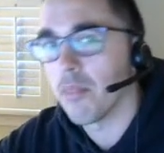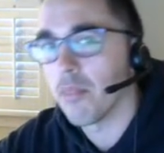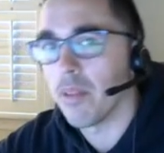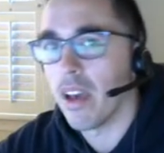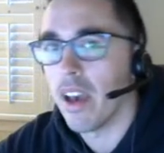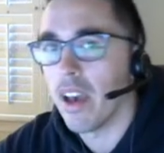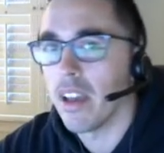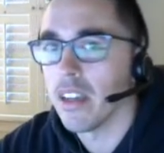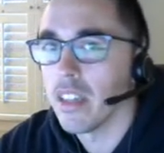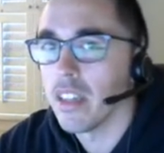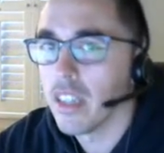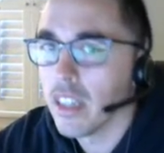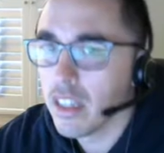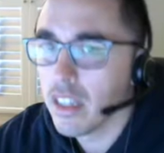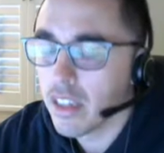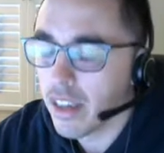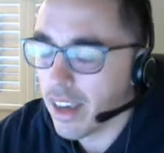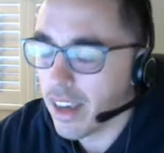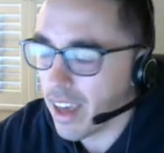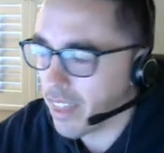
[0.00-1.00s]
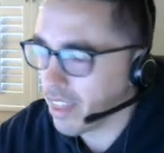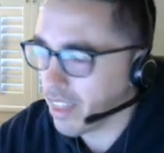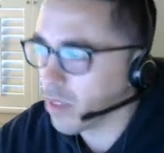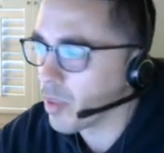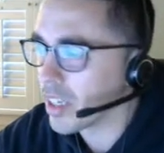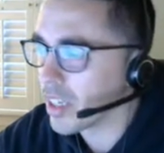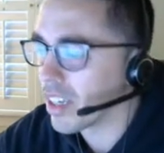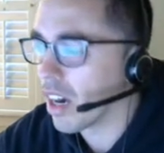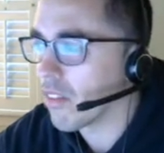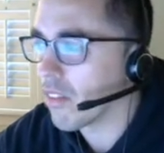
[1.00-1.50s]
pat, I think
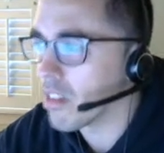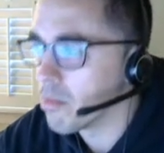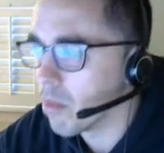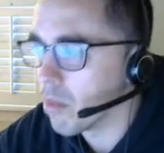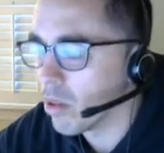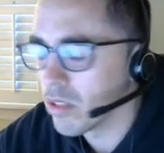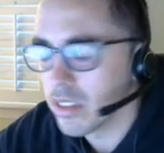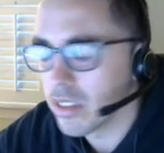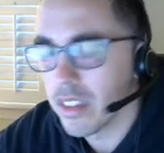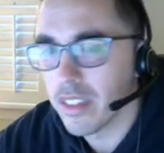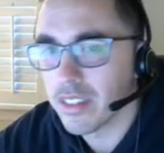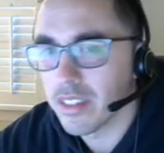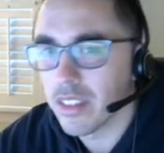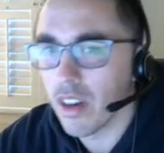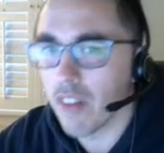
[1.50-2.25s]
we covered most of this in